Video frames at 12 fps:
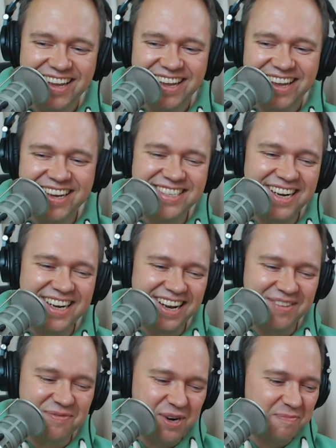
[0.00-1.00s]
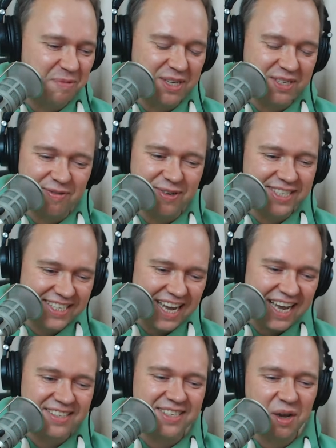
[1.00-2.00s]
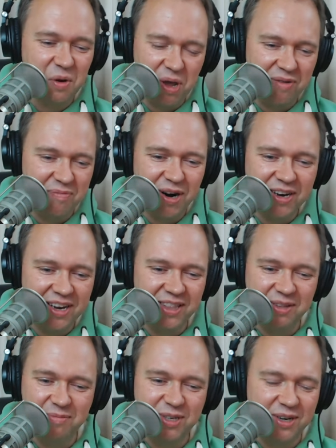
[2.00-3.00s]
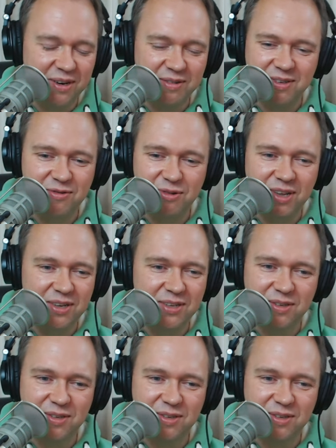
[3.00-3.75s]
Exactly, but it's a fantastic way of marketing themselves. It really is.